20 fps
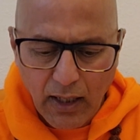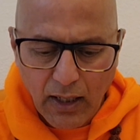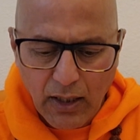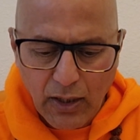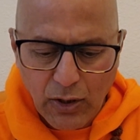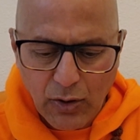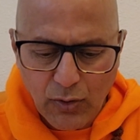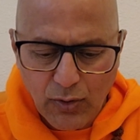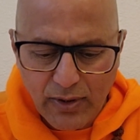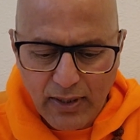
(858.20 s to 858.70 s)

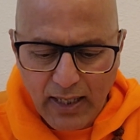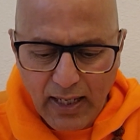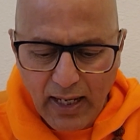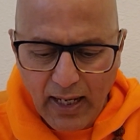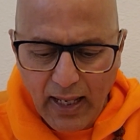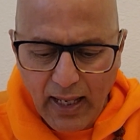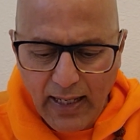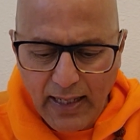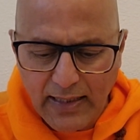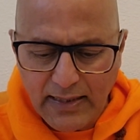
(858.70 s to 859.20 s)
you
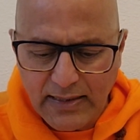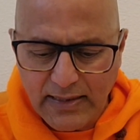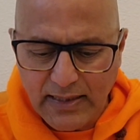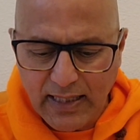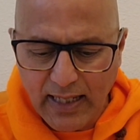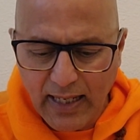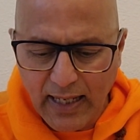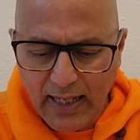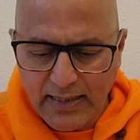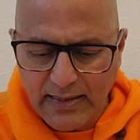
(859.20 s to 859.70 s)
realize
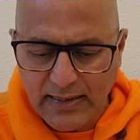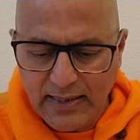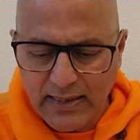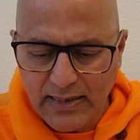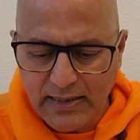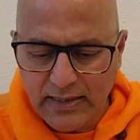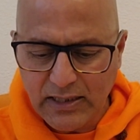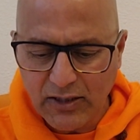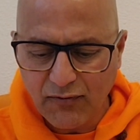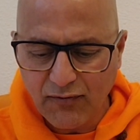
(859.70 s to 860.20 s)
the
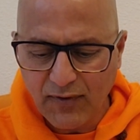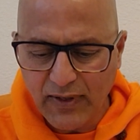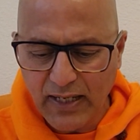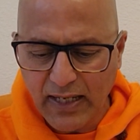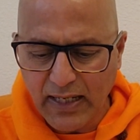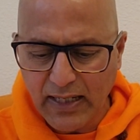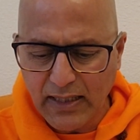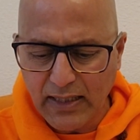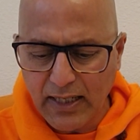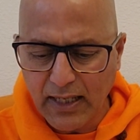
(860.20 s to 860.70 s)
essence of
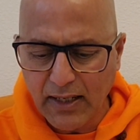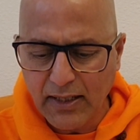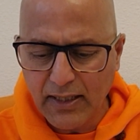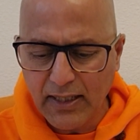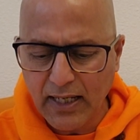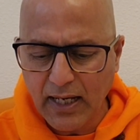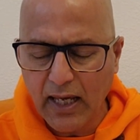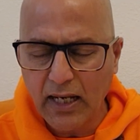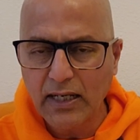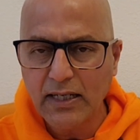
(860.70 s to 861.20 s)
inner
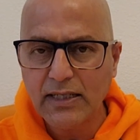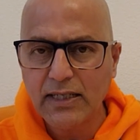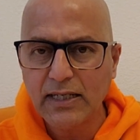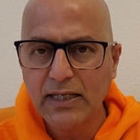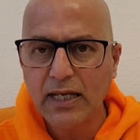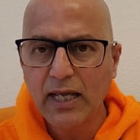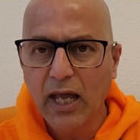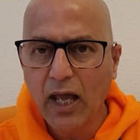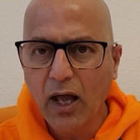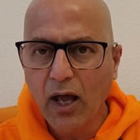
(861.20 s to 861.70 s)

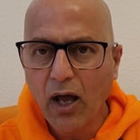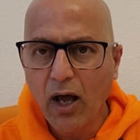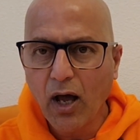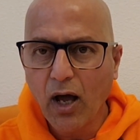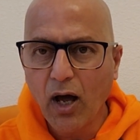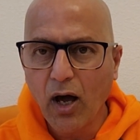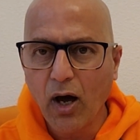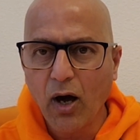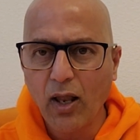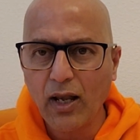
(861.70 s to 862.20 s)
reality
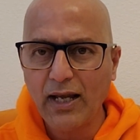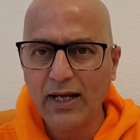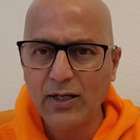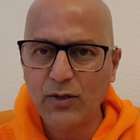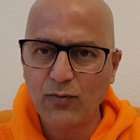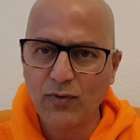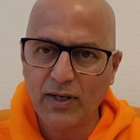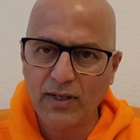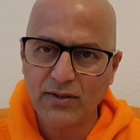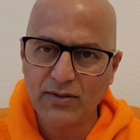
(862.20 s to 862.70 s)
all at
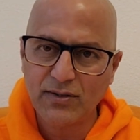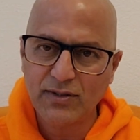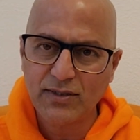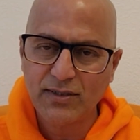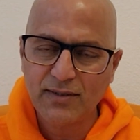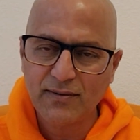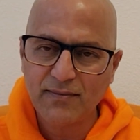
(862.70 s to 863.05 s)
once.